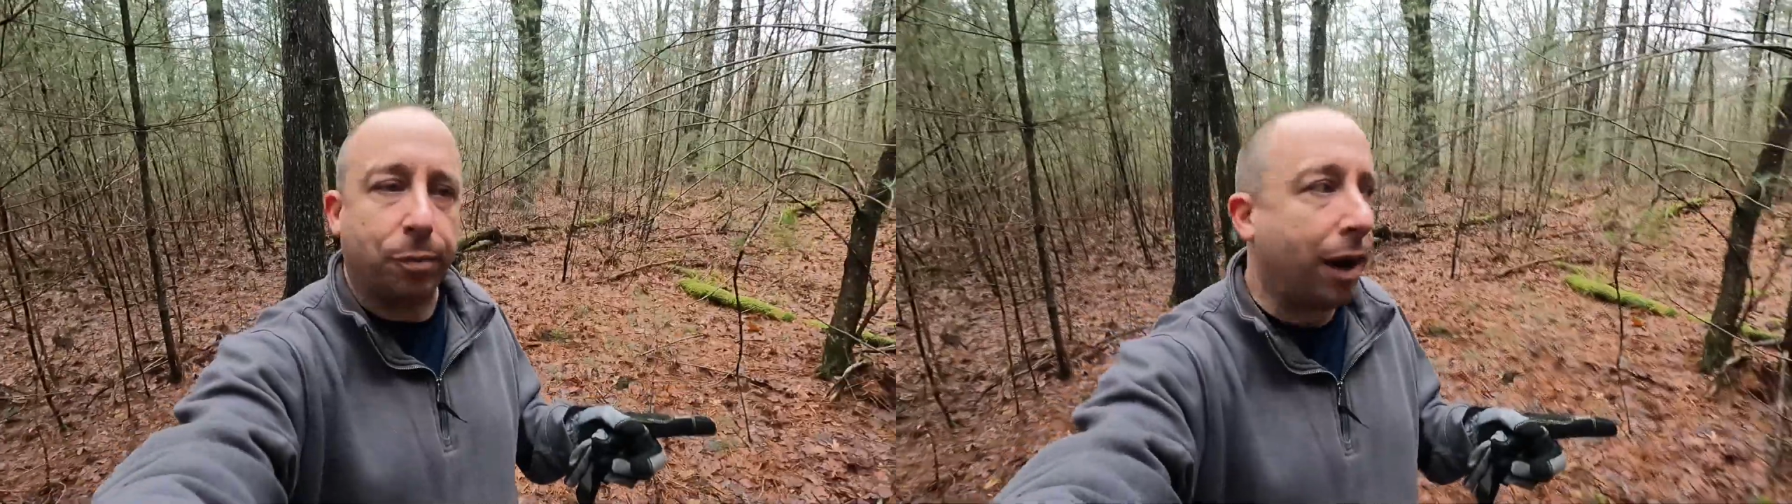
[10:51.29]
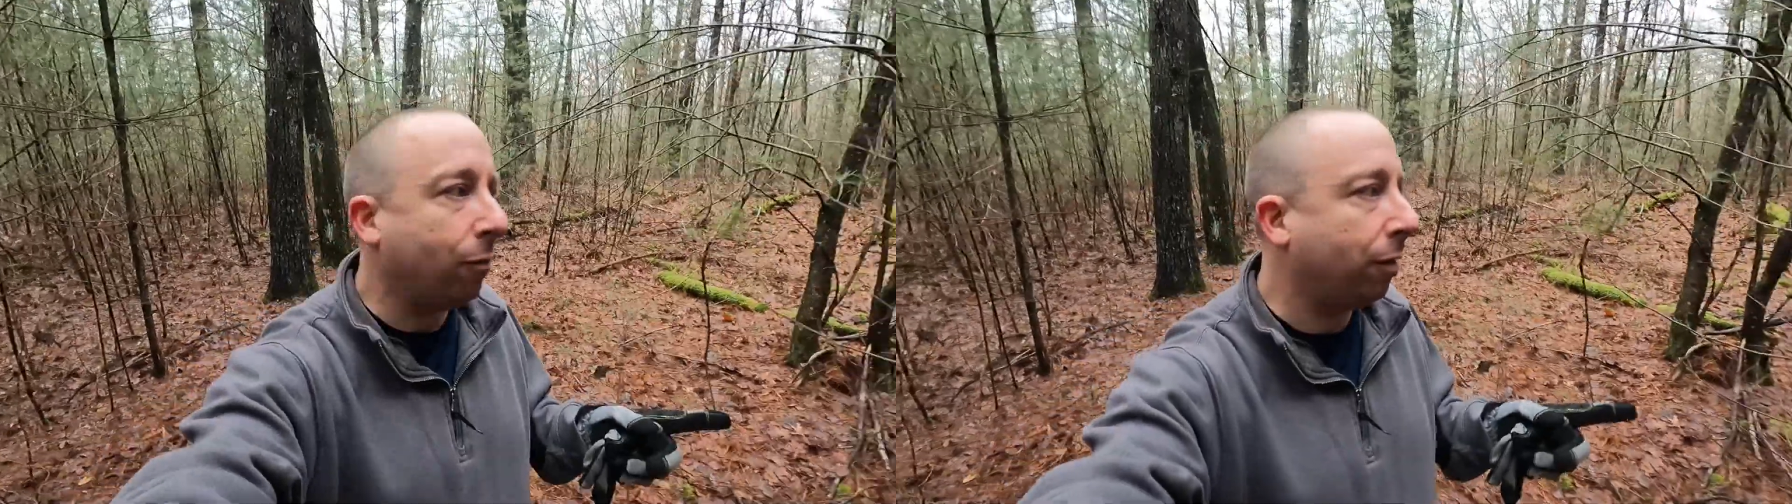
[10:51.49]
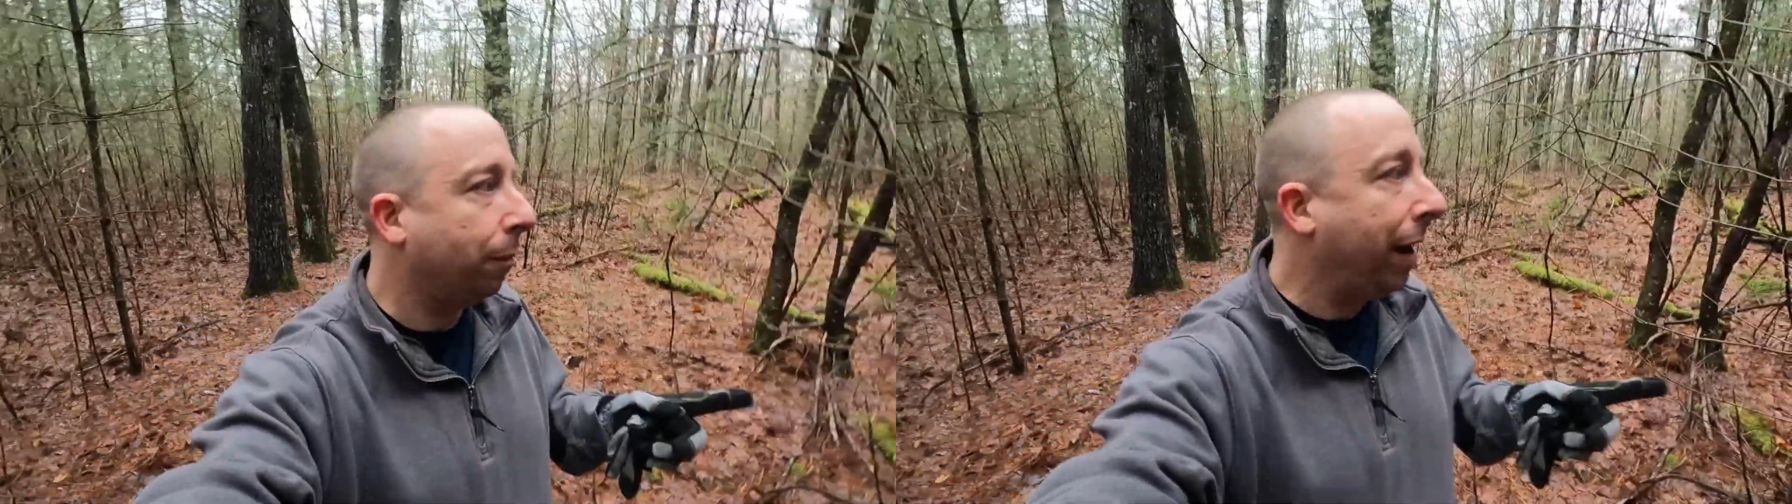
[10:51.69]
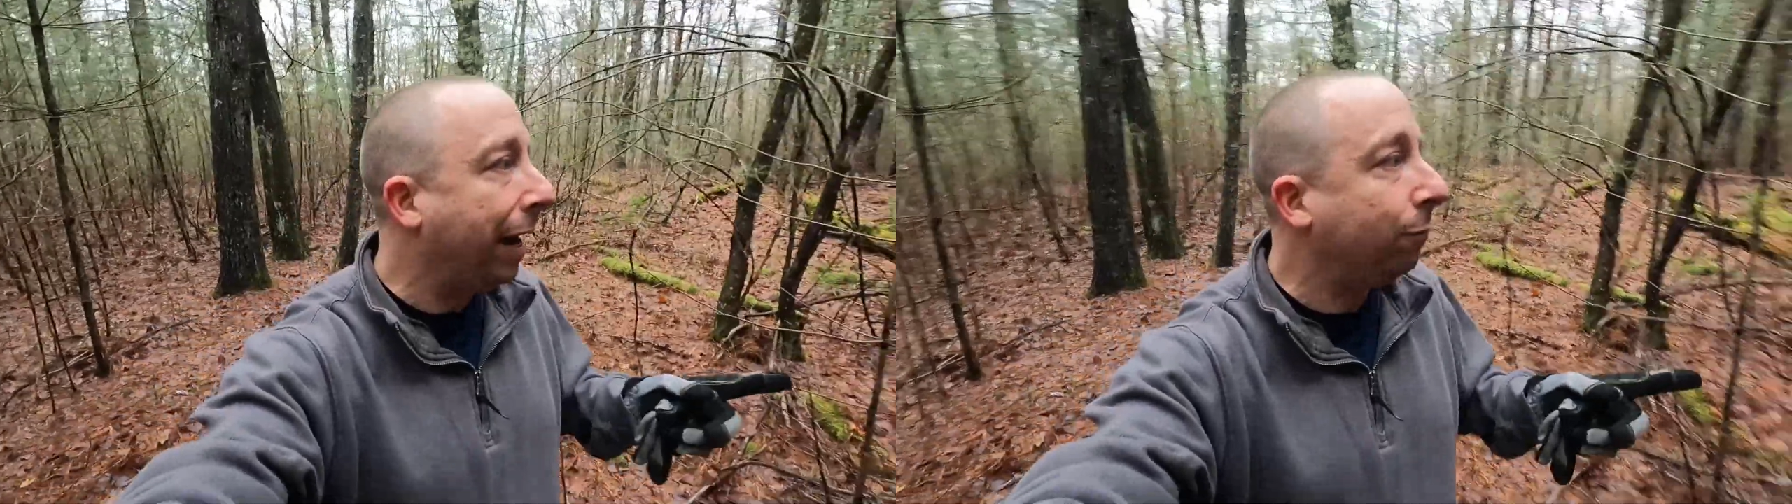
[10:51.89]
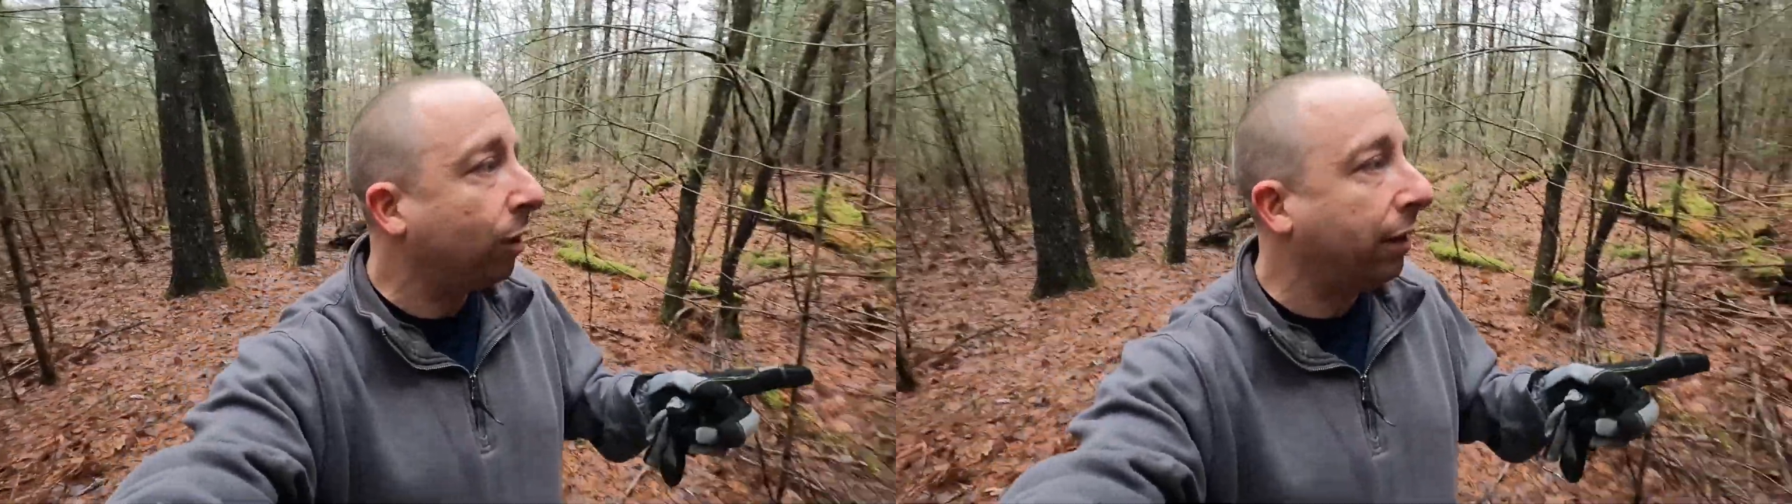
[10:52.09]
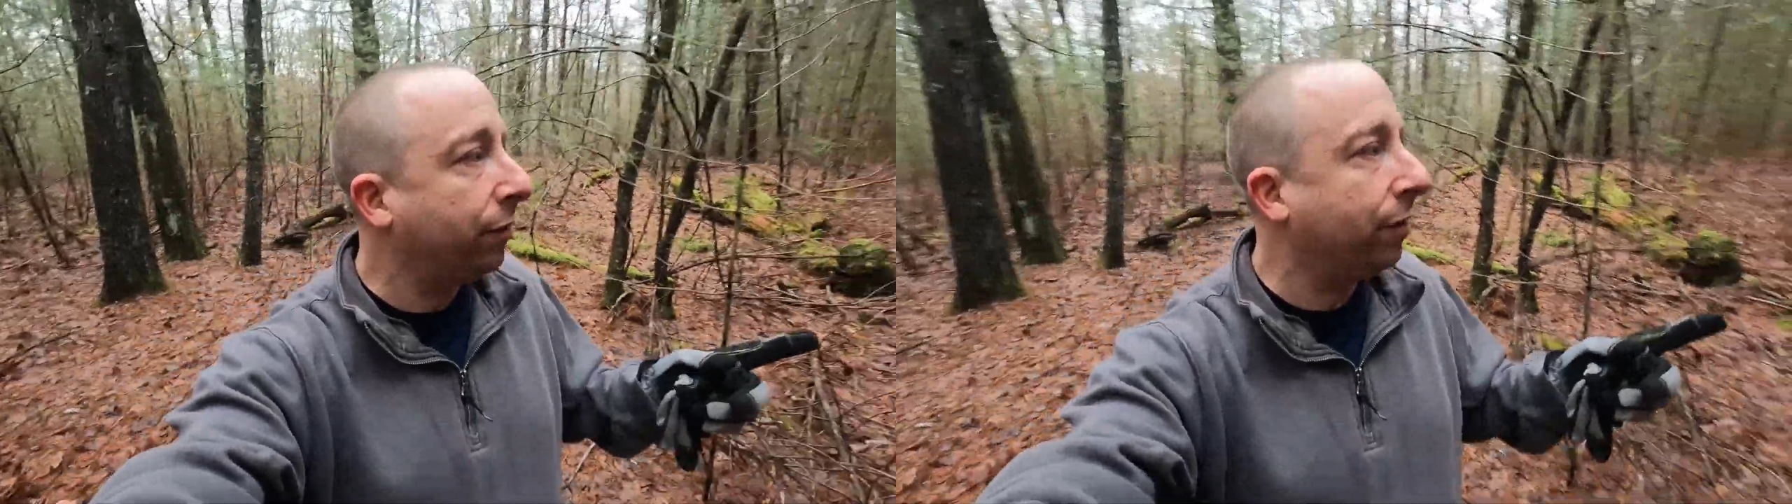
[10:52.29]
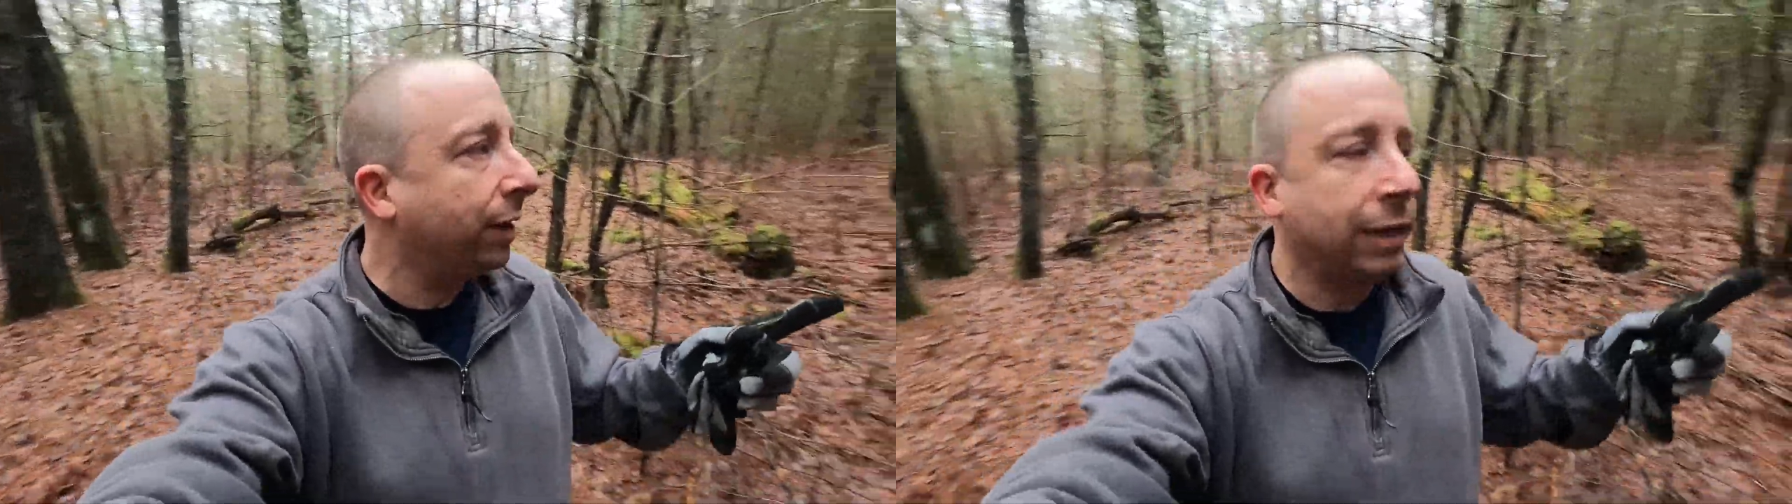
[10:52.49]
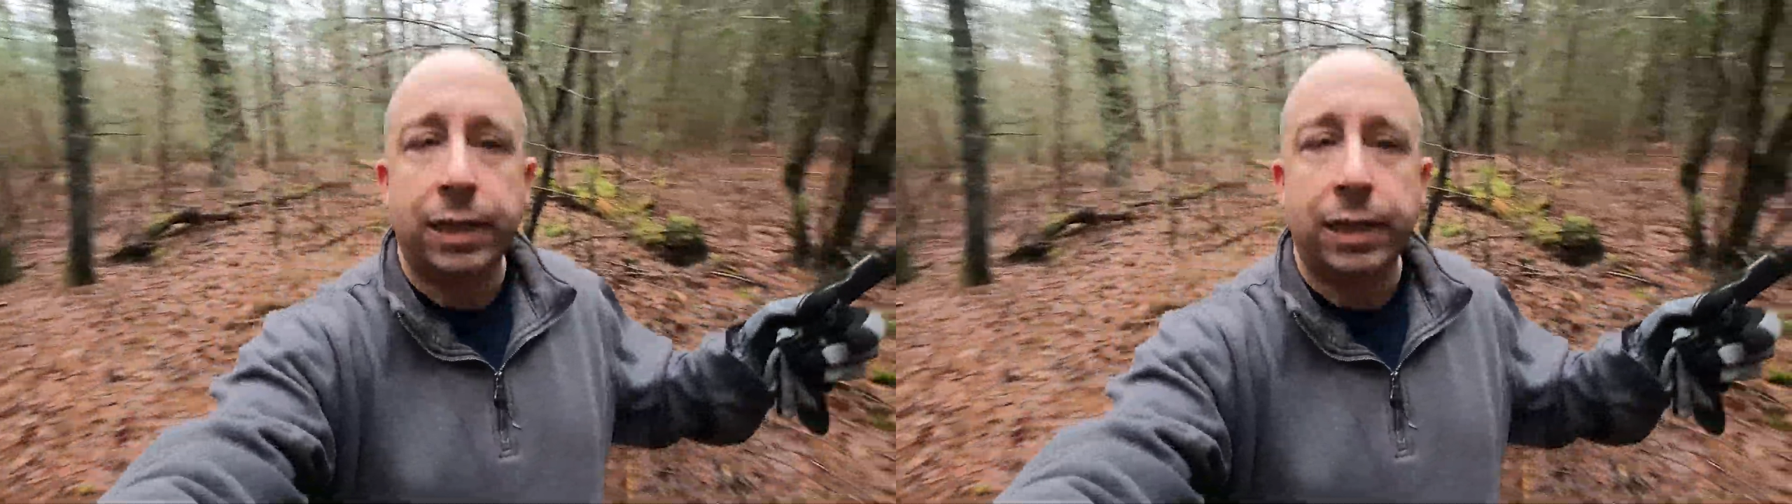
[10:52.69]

spot where the pad was,